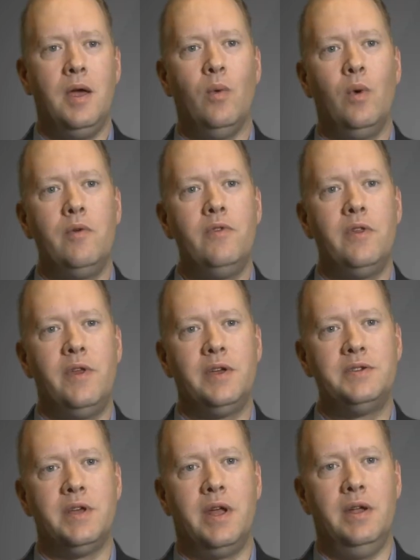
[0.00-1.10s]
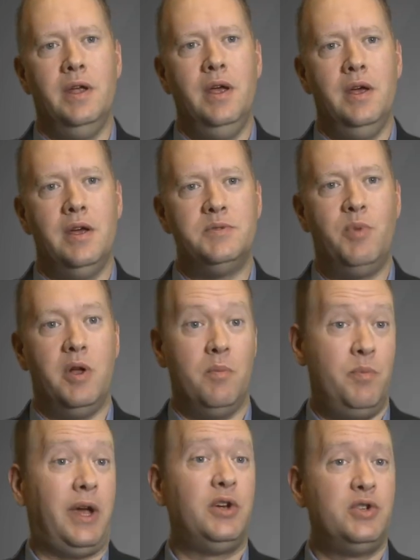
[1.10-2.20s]
Yeah, one of the things that has been a
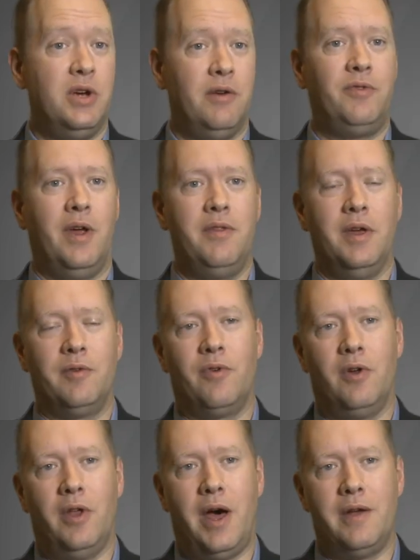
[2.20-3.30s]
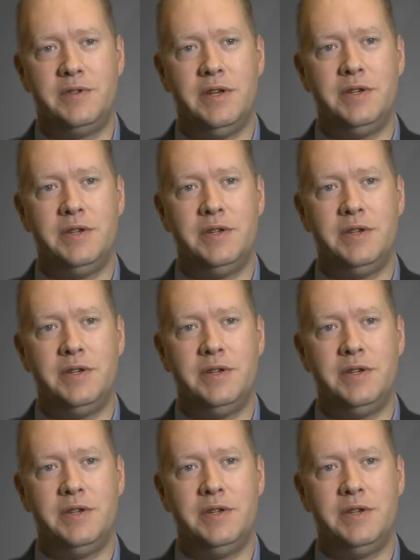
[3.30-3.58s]
big shift, I think, for a lot of